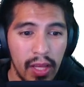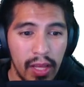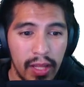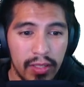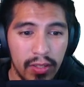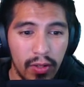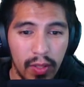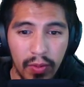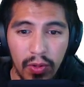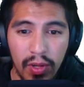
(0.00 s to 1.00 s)
And so let
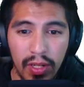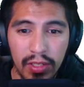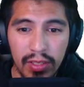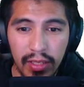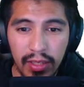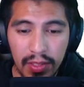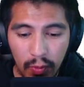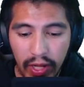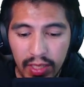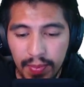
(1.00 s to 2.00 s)
me go ahead and just delete this
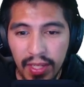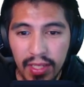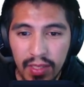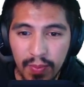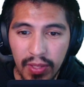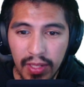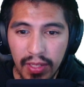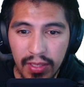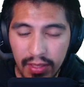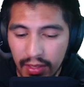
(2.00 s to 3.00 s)
white space
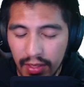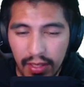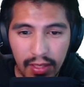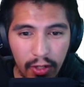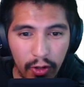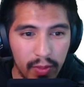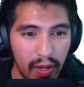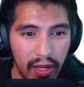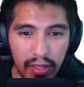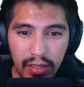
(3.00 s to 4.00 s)
because it hurts
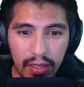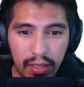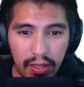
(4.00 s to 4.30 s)
my eyes.